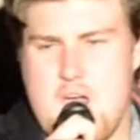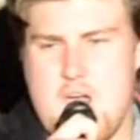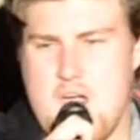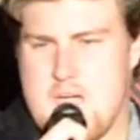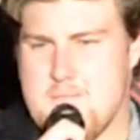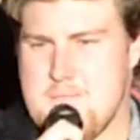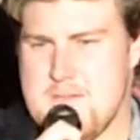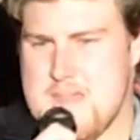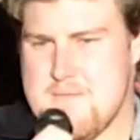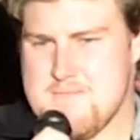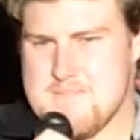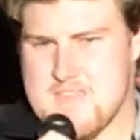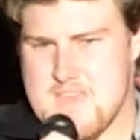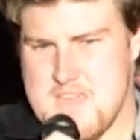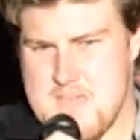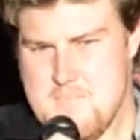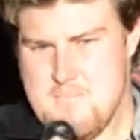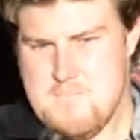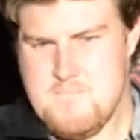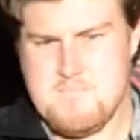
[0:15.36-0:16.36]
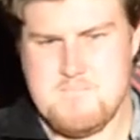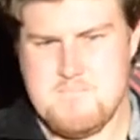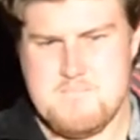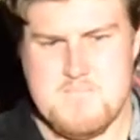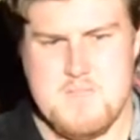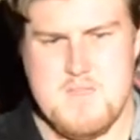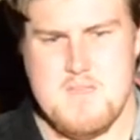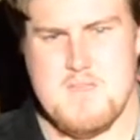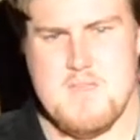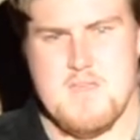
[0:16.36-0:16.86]
Hello, my name's Liam.
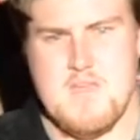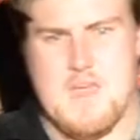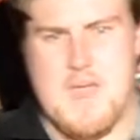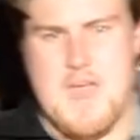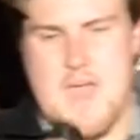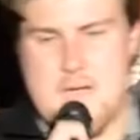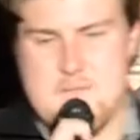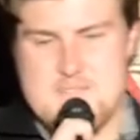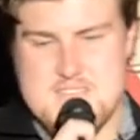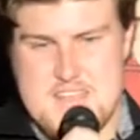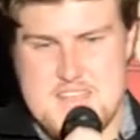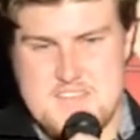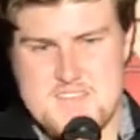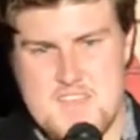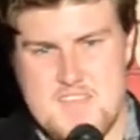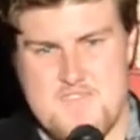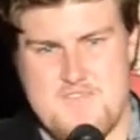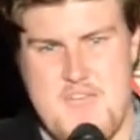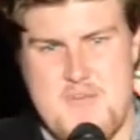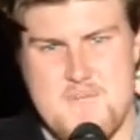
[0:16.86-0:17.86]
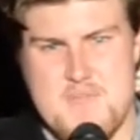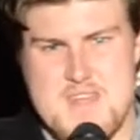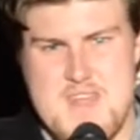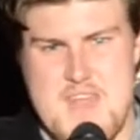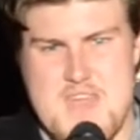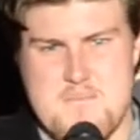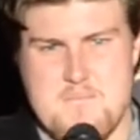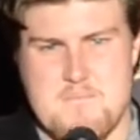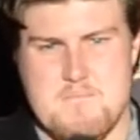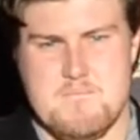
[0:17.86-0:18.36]
It's actually a family
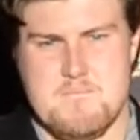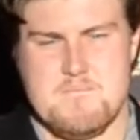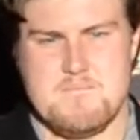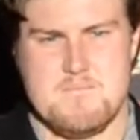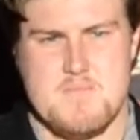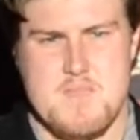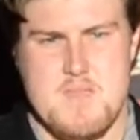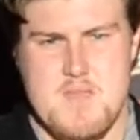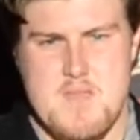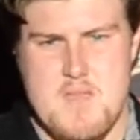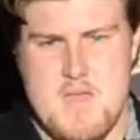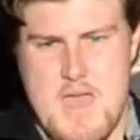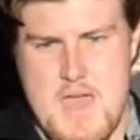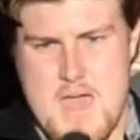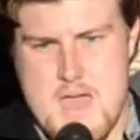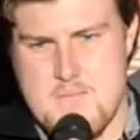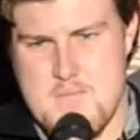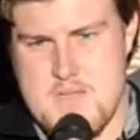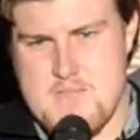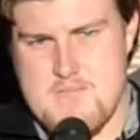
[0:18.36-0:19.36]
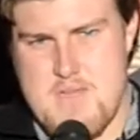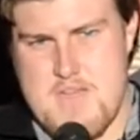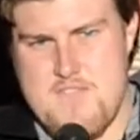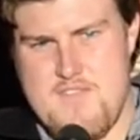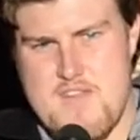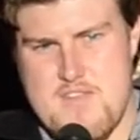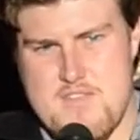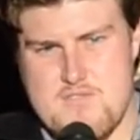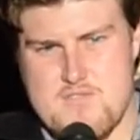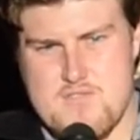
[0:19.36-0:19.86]
name. My
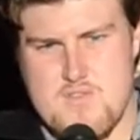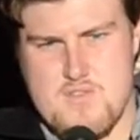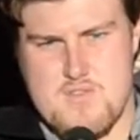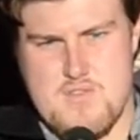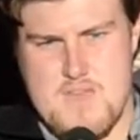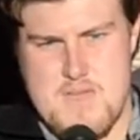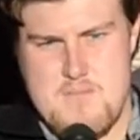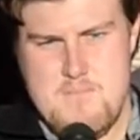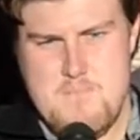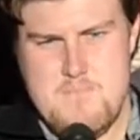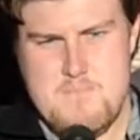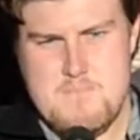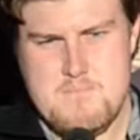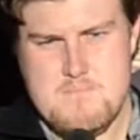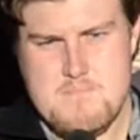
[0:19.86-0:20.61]
grandfather was called Liam.